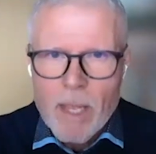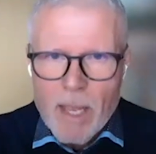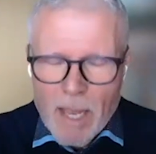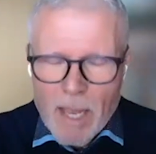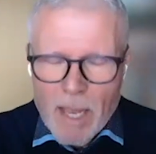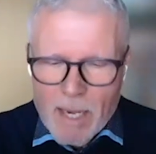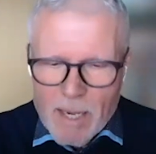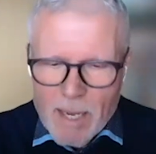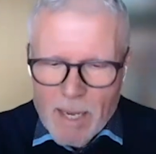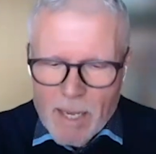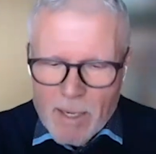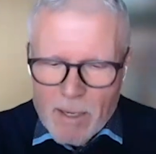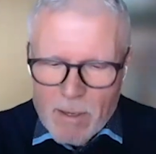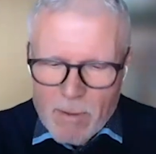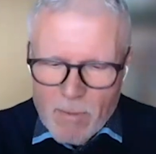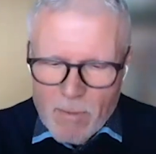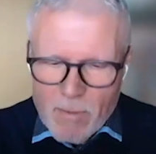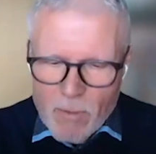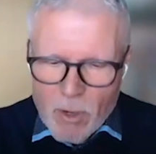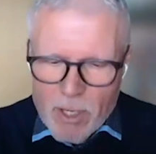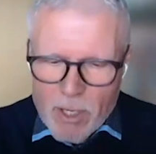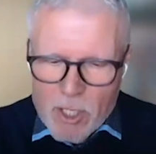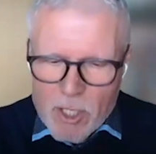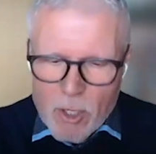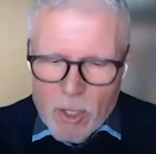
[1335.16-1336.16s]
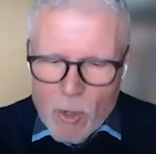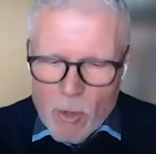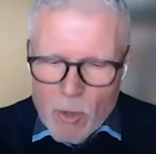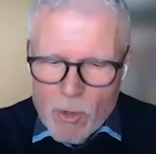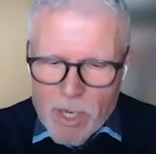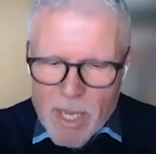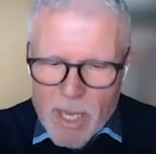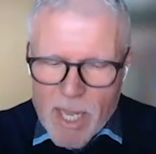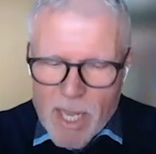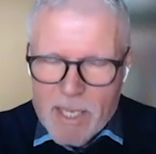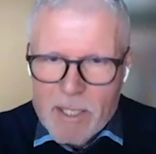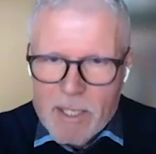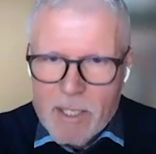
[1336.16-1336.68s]
And that what is
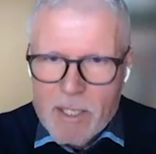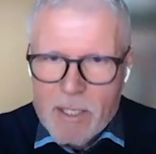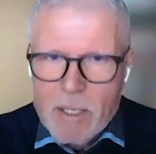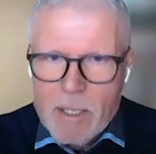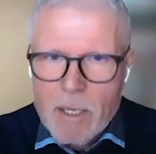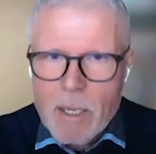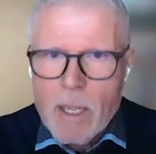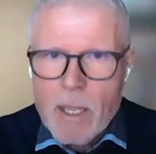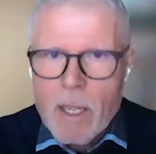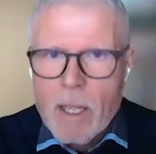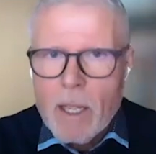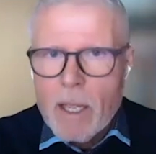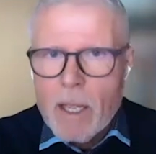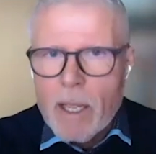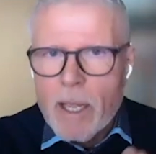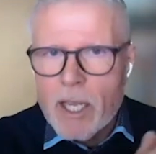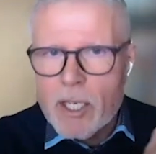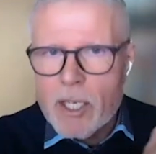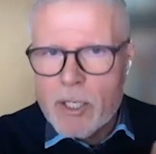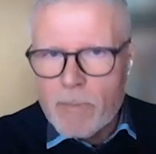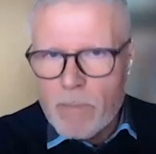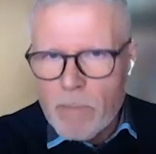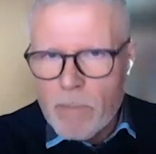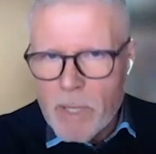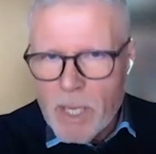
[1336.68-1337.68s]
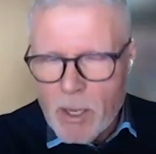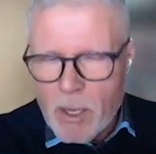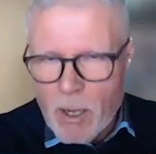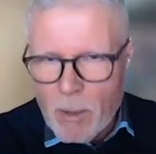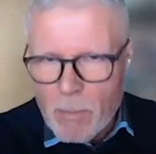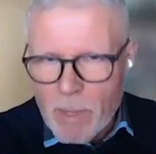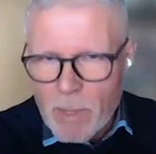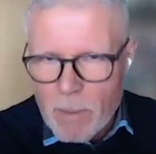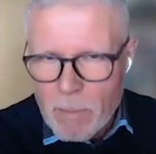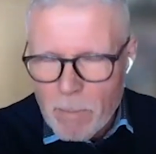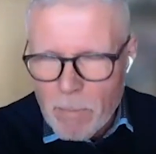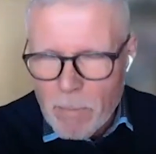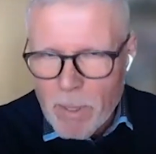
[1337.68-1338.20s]
condensed is
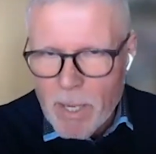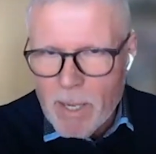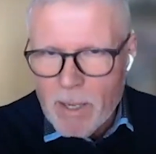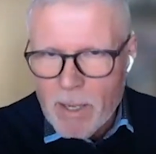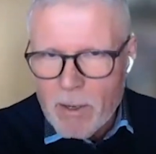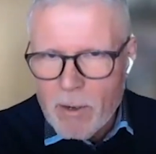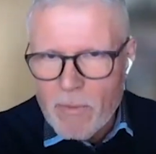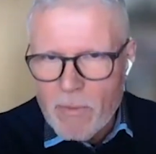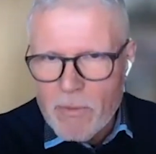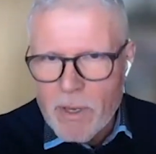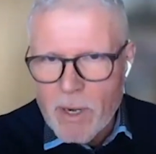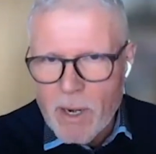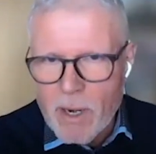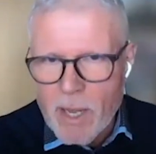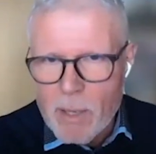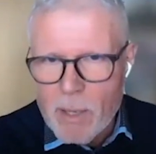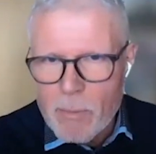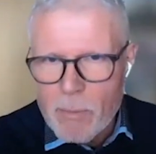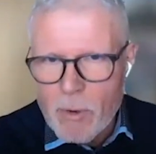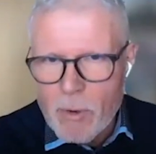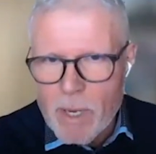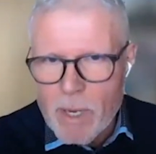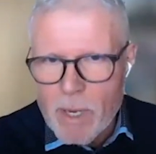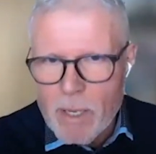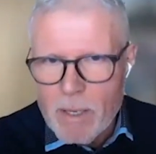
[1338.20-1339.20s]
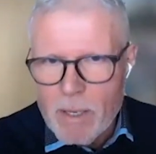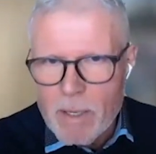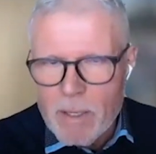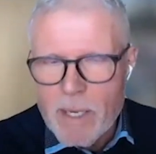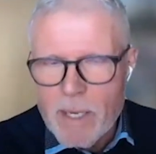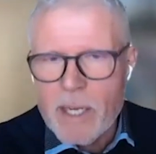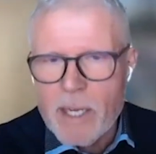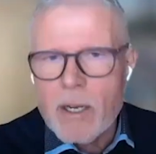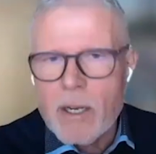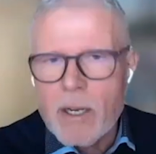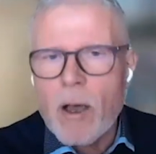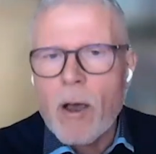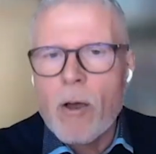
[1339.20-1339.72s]
becoming part of the library
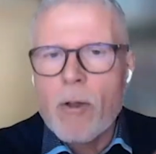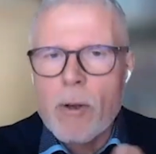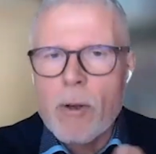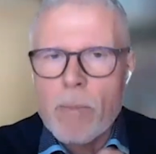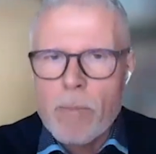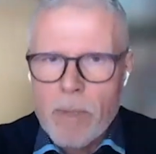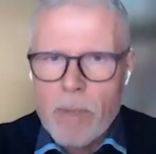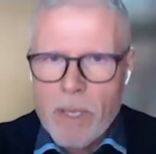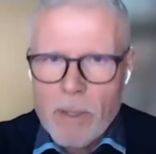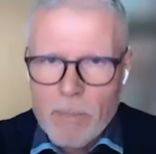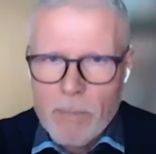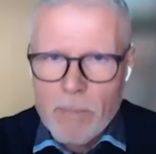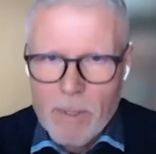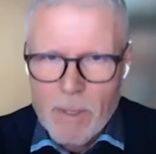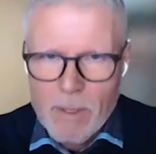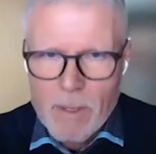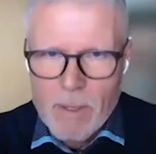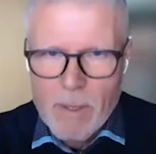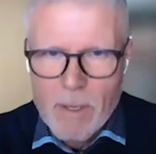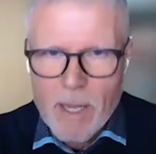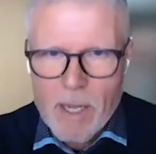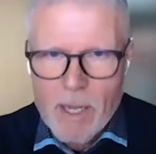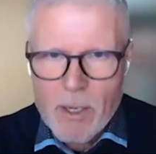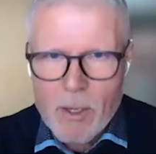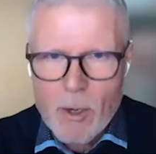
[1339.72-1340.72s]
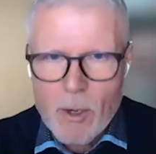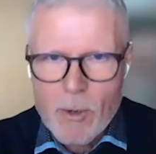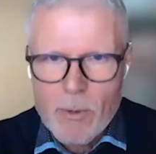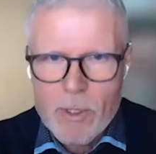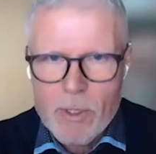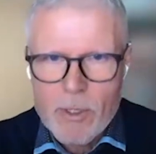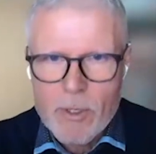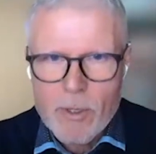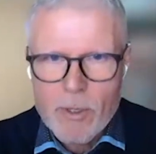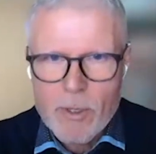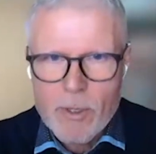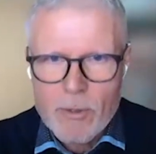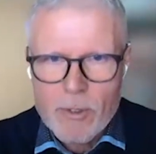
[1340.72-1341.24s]
that other people are going
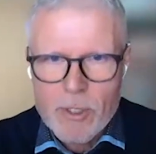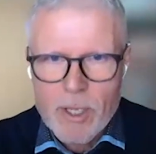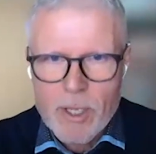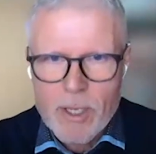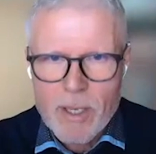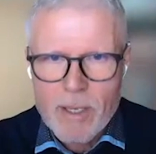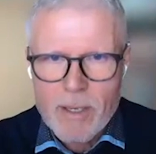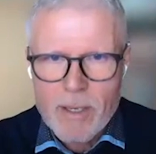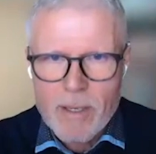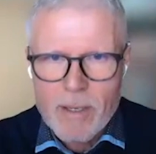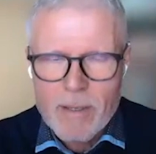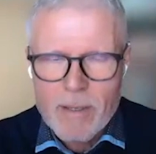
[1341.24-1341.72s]
to use again.